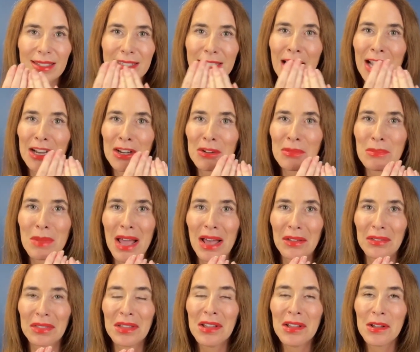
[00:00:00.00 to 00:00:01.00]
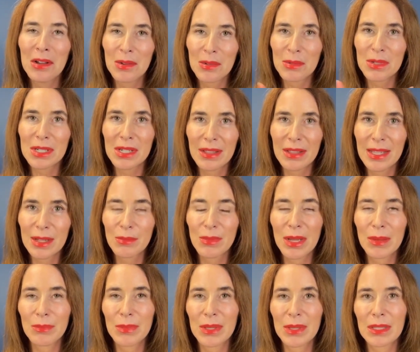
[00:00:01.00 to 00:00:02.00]
entire mouth, which I think
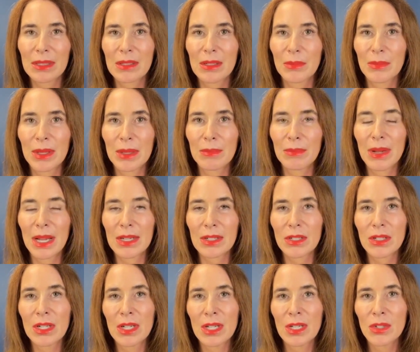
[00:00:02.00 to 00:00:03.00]
might be a little bit much.